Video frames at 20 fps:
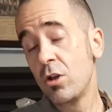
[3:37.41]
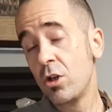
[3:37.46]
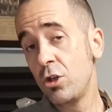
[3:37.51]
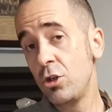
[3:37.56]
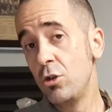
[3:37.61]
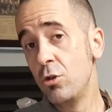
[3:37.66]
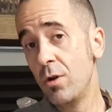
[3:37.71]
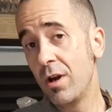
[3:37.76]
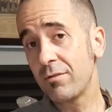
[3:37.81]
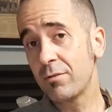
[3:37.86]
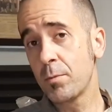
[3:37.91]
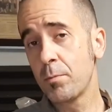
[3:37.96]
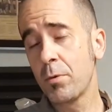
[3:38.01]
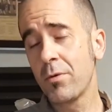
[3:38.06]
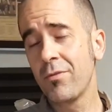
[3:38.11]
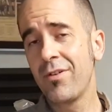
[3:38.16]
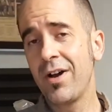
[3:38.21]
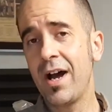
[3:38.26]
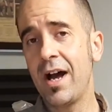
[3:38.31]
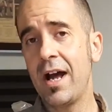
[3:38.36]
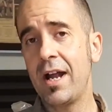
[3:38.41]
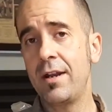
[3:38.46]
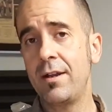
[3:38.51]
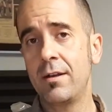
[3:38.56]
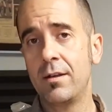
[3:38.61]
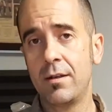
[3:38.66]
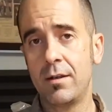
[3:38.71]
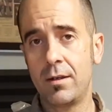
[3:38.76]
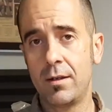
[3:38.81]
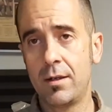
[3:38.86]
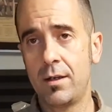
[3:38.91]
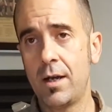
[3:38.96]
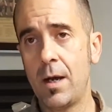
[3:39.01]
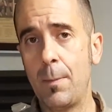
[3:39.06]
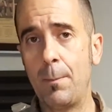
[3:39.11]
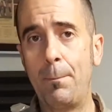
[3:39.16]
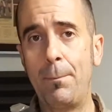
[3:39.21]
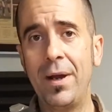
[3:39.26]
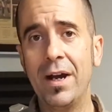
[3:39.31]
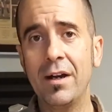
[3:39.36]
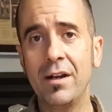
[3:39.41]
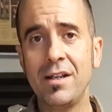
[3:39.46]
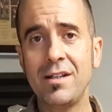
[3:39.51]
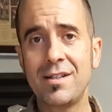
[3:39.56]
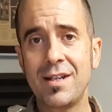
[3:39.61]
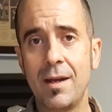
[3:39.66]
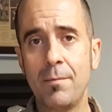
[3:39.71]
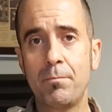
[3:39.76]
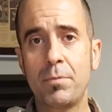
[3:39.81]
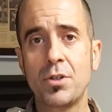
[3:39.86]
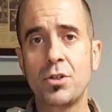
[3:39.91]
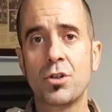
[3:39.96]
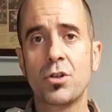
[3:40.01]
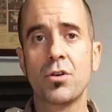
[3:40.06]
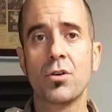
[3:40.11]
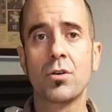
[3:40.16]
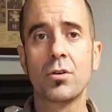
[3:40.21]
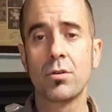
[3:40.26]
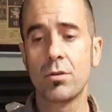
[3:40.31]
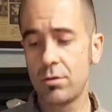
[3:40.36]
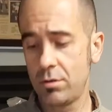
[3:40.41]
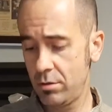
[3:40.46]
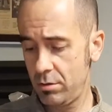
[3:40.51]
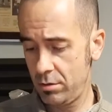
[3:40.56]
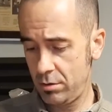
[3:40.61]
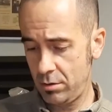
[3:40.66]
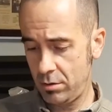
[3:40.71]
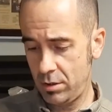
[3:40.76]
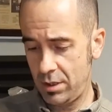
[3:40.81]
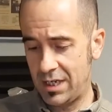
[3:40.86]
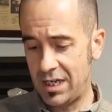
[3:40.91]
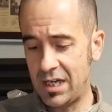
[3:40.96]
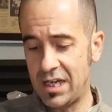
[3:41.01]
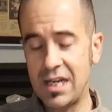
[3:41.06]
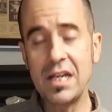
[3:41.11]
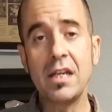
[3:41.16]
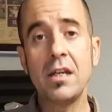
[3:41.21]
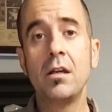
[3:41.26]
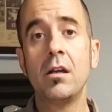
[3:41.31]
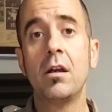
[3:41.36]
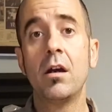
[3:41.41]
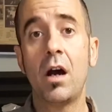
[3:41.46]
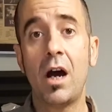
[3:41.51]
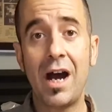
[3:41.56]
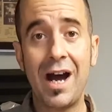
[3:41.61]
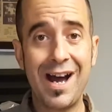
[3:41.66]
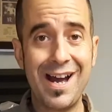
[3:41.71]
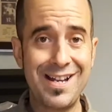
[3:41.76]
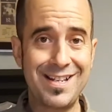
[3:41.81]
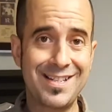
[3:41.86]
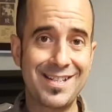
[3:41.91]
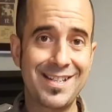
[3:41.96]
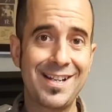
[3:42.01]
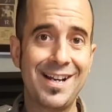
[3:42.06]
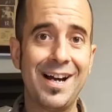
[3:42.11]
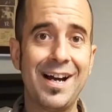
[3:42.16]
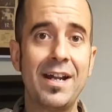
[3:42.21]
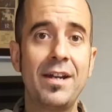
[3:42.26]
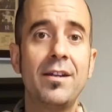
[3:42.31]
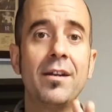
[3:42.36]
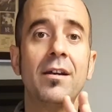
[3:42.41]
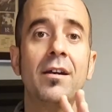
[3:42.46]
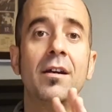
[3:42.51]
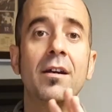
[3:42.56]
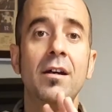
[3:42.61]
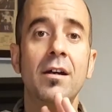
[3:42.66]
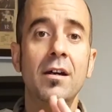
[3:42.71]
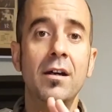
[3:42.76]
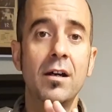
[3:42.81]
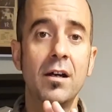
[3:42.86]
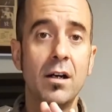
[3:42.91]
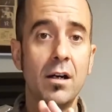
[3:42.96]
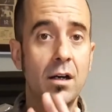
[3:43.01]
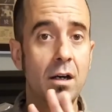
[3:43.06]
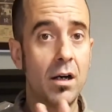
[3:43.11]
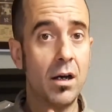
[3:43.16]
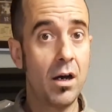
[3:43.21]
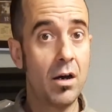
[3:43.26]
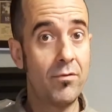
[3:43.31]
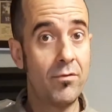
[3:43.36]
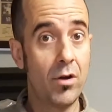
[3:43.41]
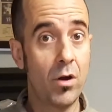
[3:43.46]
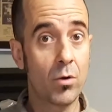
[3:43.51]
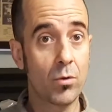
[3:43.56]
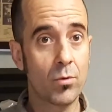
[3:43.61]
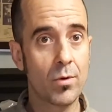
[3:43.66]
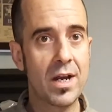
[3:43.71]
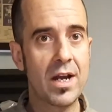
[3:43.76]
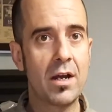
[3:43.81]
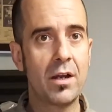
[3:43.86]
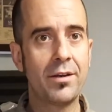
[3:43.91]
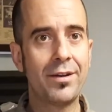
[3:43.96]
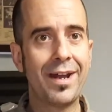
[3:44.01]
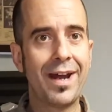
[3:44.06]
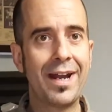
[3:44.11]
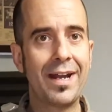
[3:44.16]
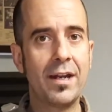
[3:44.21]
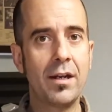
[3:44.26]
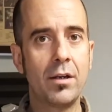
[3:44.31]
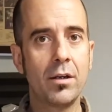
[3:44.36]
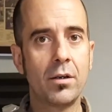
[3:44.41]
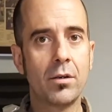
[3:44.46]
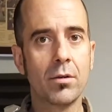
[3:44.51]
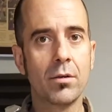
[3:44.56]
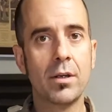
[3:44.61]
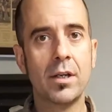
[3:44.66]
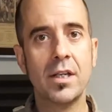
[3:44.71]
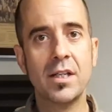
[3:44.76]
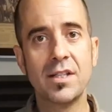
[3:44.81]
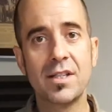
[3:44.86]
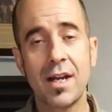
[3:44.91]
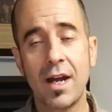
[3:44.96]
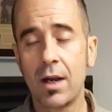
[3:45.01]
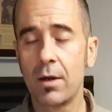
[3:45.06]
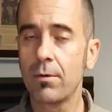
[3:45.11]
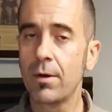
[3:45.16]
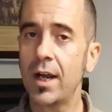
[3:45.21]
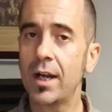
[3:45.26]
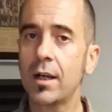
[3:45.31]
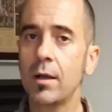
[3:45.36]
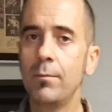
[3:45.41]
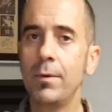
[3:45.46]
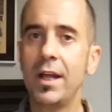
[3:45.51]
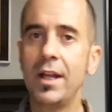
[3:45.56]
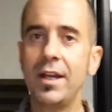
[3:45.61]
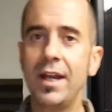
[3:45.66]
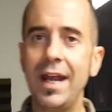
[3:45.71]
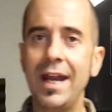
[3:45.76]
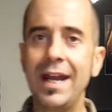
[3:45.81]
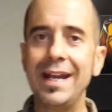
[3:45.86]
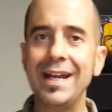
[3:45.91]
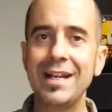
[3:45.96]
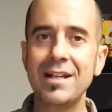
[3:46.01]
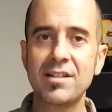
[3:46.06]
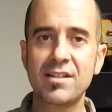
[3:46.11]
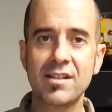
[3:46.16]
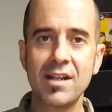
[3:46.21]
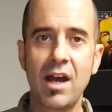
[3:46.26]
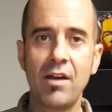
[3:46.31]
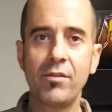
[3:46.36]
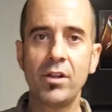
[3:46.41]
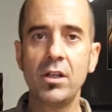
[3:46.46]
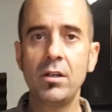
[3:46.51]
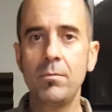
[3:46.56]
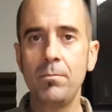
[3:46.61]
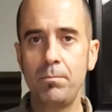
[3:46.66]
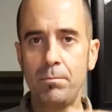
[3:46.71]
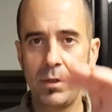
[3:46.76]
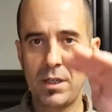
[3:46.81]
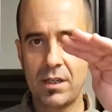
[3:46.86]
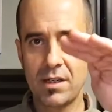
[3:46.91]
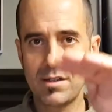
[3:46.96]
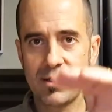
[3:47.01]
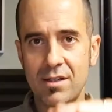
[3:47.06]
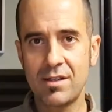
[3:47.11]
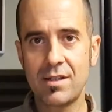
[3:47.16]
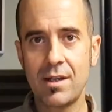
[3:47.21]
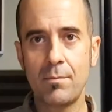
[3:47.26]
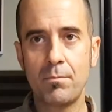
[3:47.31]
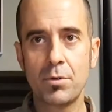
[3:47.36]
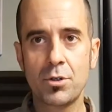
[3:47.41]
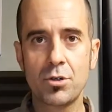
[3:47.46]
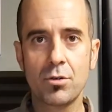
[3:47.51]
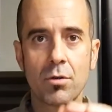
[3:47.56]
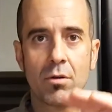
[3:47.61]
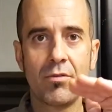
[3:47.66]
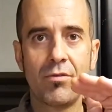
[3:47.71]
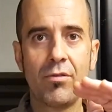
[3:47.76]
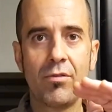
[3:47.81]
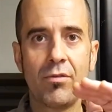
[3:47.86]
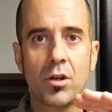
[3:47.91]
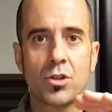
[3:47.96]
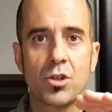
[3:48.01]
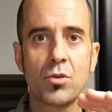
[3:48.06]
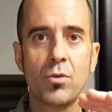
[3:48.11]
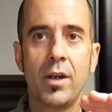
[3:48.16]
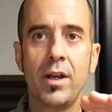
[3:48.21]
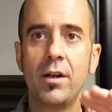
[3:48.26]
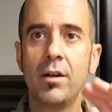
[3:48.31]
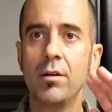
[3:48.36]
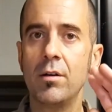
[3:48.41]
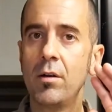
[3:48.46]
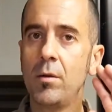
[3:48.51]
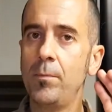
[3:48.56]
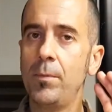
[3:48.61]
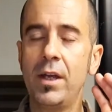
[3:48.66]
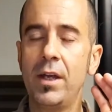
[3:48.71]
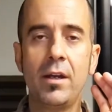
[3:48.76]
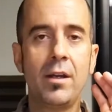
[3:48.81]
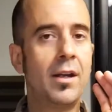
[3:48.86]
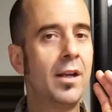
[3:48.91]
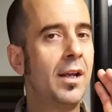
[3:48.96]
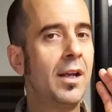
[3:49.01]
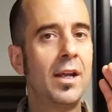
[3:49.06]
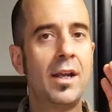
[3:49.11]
You have to provide a belly temperature heat, hot side, of around 90 degrees. I recommend 87 because the temperature will fluctuate a little bit,